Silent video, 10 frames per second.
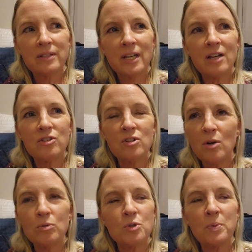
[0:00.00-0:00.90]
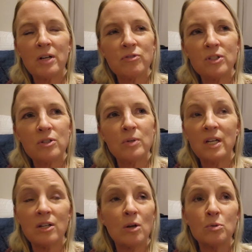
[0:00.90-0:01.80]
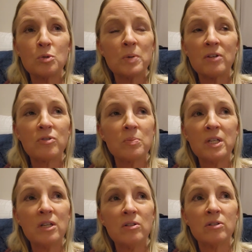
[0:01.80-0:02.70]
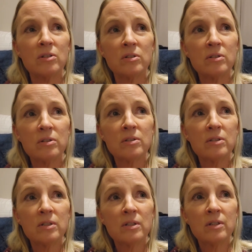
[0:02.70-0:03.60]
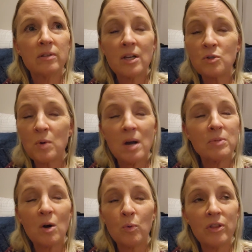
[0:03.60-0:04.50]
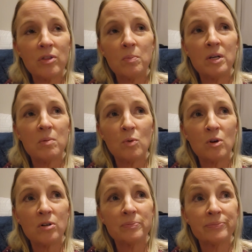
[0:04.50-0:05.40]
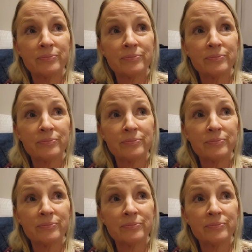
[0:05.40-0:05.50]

He has no respect for you. He had no respect for me either. That's why I'm not with him anymore.